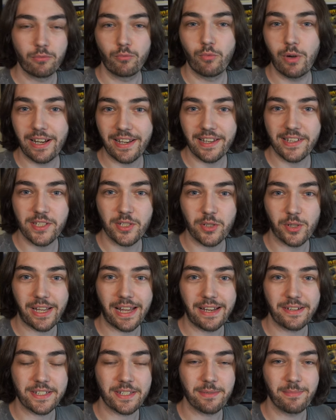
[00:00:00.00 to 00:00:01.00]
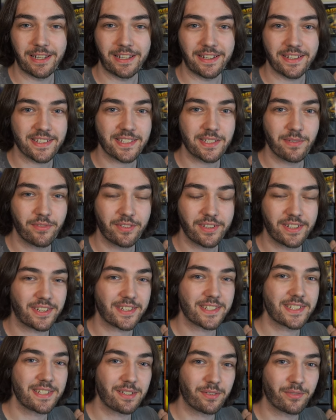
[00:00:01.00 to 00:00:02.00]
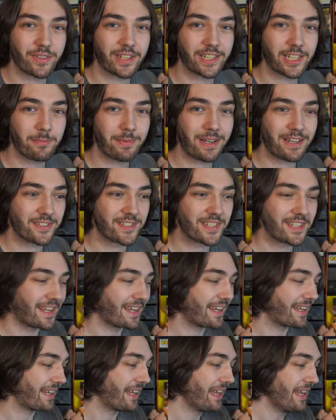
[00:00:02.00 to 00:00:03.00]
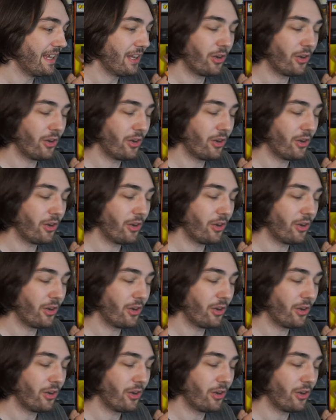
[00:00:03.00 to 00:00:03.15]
really stuck out to me, and it's something I still think about today,